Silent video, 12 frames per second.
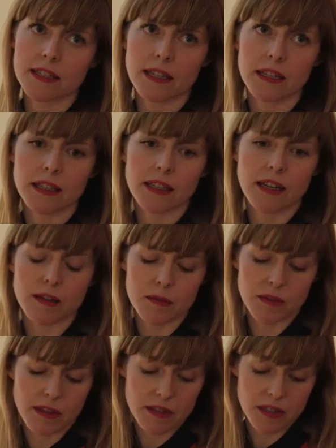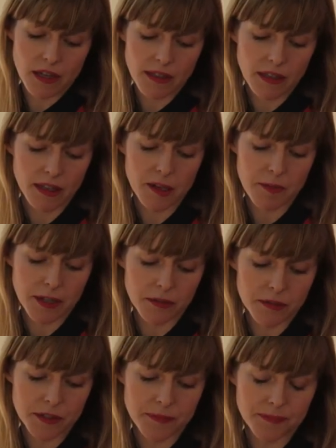and decided that I would start thinking
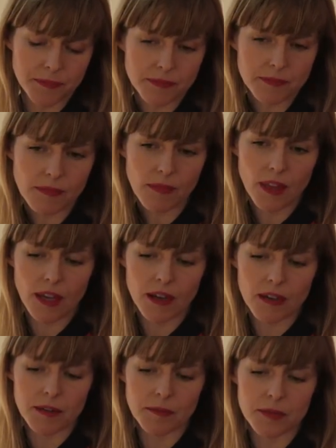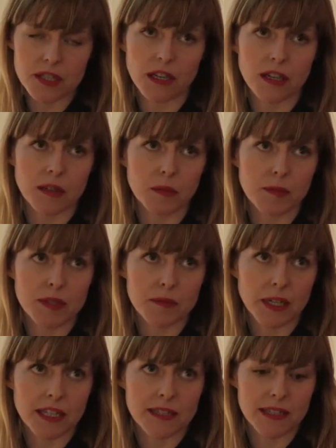about starting a women's
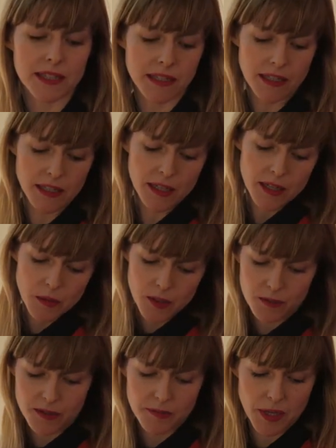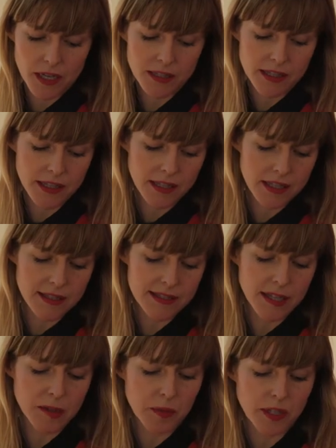magazine, which was smarter and
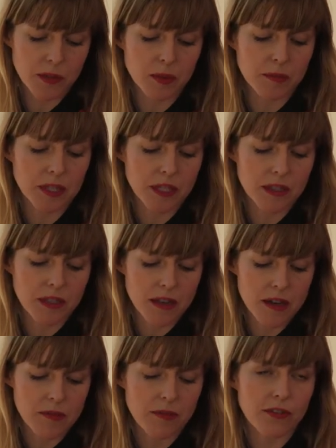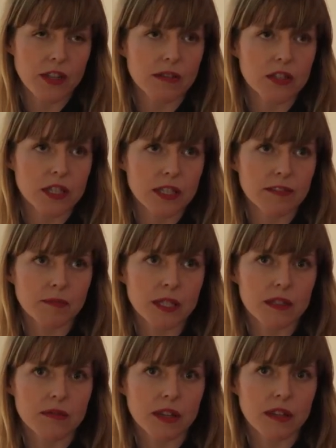celebrated women for their
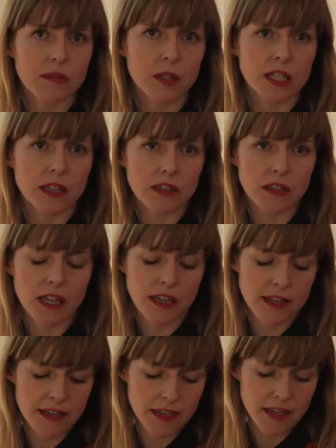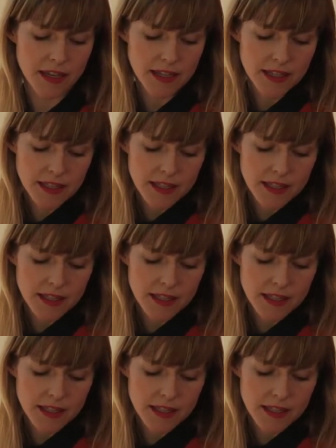achievements rather than what they looked like.